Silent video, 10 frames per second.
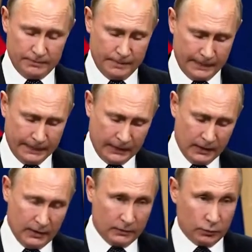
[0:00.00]
helping
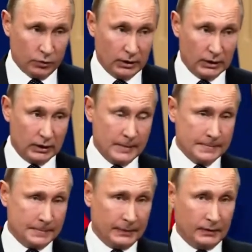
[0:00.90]
people, helping the
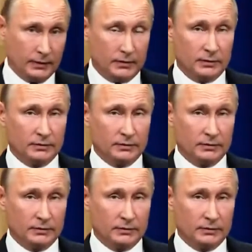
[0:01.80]
refugees.